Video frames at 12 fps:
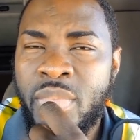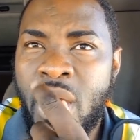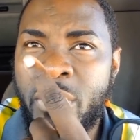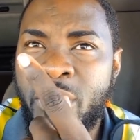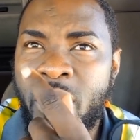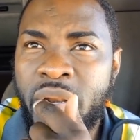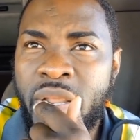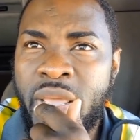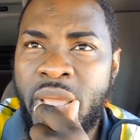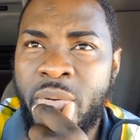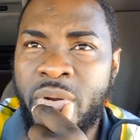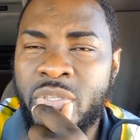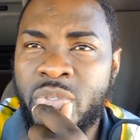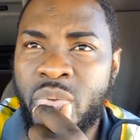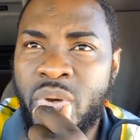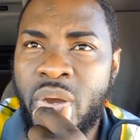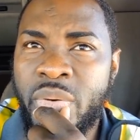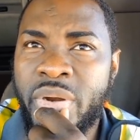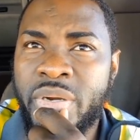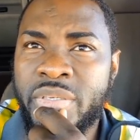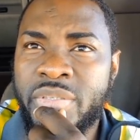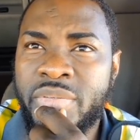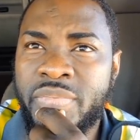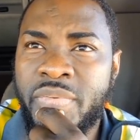on Monday. I run two
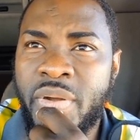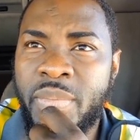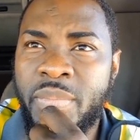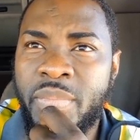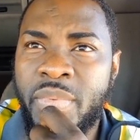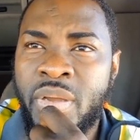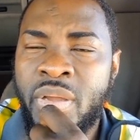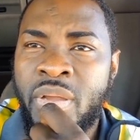hours from